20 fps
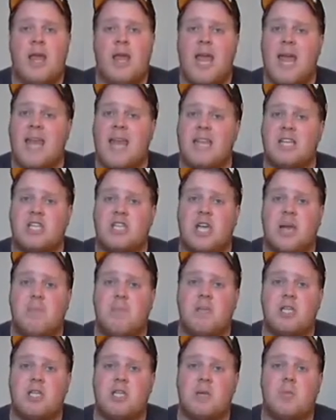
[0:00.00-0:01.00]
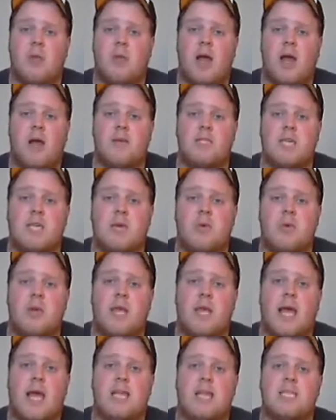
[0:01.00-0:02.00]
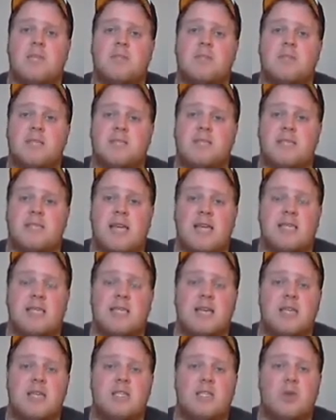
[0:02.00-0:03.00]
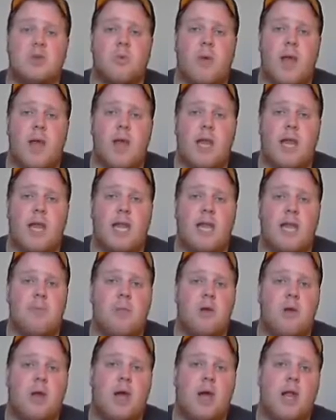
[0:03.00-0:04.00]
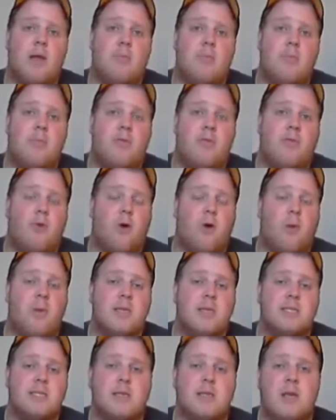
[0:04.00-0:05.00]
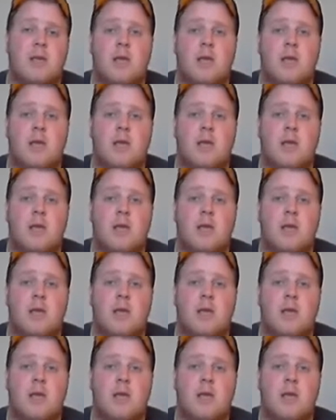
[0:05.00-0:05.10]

In the championship rounds, he really had some success against Duran, and he put on a performance